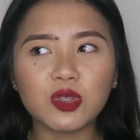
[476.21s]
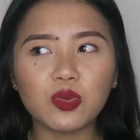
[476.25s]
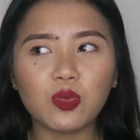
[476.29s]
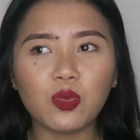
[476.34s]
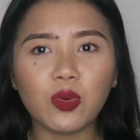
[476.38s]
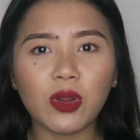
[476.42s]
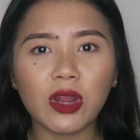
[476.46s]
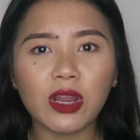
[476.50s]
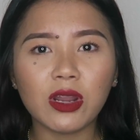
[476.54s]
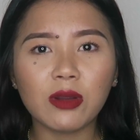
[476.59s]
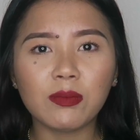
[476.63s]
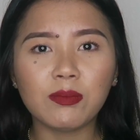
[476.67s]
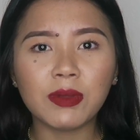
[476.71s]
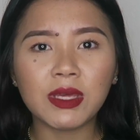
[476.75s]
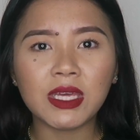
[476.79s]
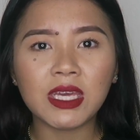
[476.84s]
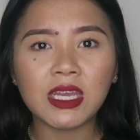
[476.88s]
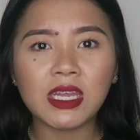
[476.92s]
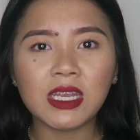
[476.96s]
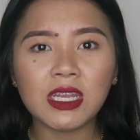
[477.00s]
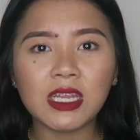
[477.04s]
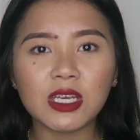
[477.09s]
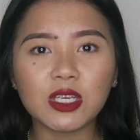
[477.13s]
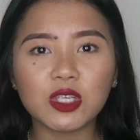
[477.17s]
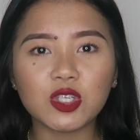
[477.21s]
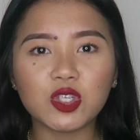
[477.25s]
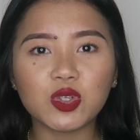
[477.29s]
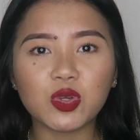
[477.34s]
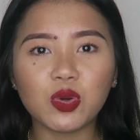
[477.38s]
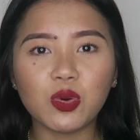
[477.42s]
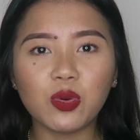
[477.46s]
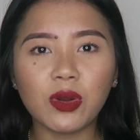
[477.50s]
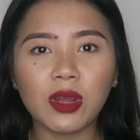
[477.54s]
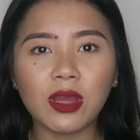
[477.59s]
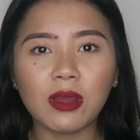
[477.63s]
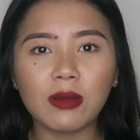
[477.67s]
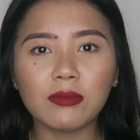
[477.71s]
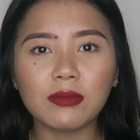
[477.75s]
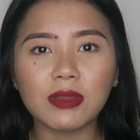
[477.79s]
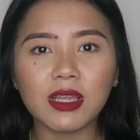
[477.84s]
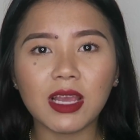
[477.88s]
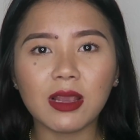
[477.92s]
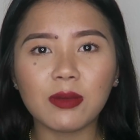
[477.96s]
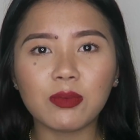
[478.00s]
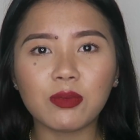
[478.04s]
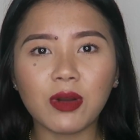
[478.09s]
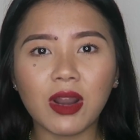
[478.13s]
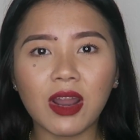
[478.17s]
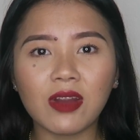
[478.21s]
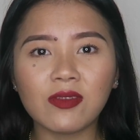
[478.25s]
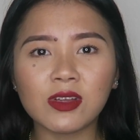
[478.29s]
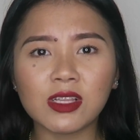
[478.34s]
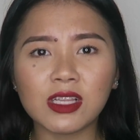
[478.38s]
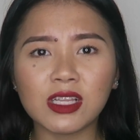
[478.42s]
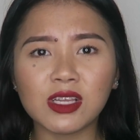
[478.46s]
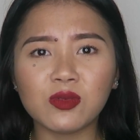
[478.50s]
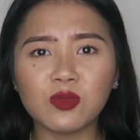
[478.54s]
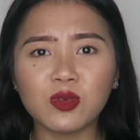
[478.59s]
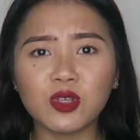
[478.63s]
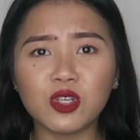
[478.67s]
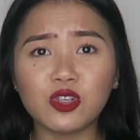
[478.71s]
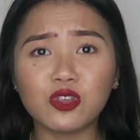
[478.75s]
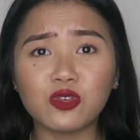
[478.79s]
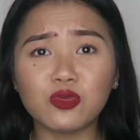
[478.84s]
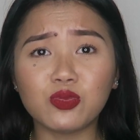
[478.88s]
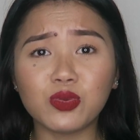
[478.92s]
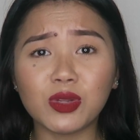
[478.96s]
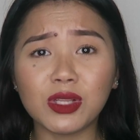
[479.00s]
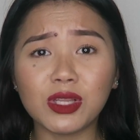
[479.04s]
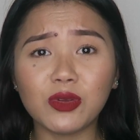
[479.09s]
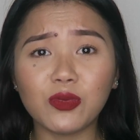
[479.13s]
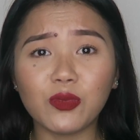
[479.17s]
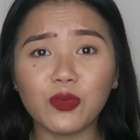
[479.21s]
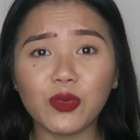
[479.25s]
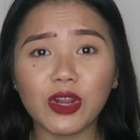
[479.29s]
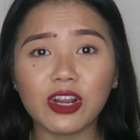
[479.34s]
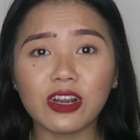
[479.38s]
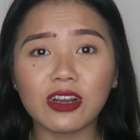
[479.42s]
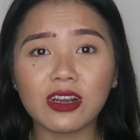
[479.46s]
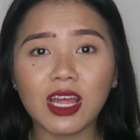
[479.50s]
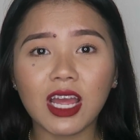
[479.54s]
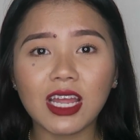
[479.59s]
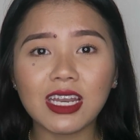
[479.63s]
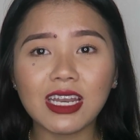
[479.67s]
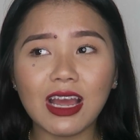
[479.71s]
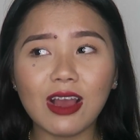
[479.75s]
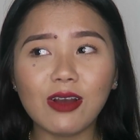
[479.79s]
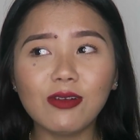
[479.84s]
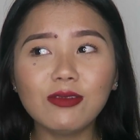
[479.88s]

to wear a bikini and show him like privately, which is really weird. And